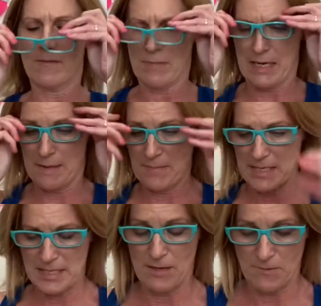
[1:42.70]
Let me
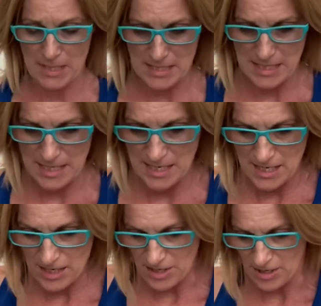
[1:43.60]
see what's in
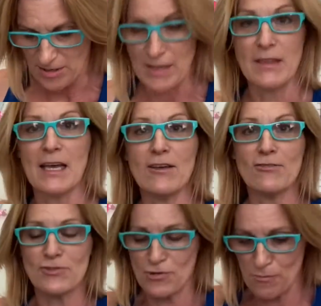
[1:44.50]
here. And thank you
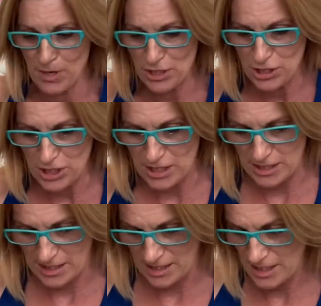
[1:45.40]
so much,
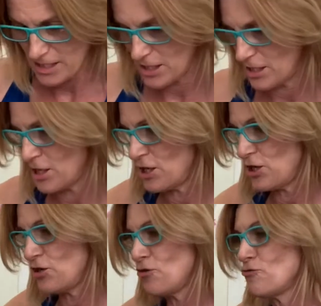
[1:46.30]
Justin. This is a
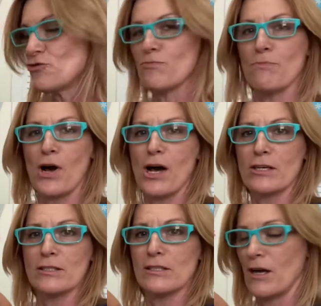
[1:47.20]
huge
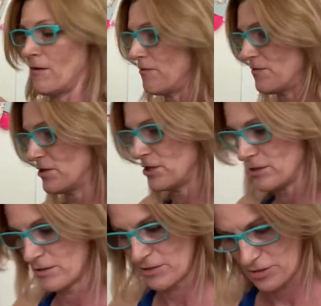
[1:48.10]
box
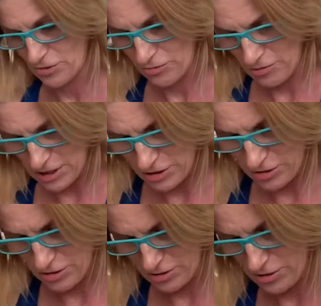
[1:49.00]
of
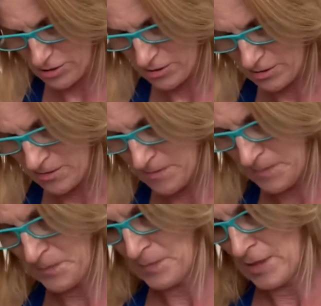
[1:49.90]
treasures.
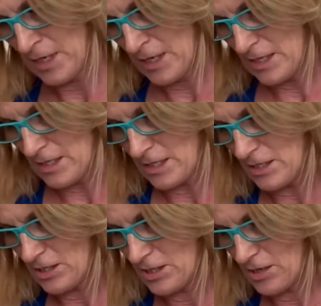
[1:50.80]

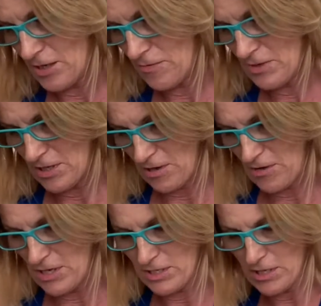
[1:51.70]
So there
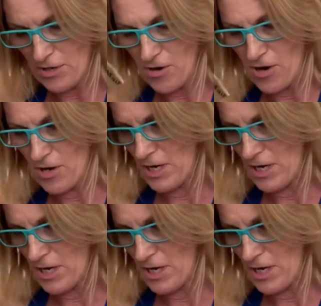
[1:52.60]
is a card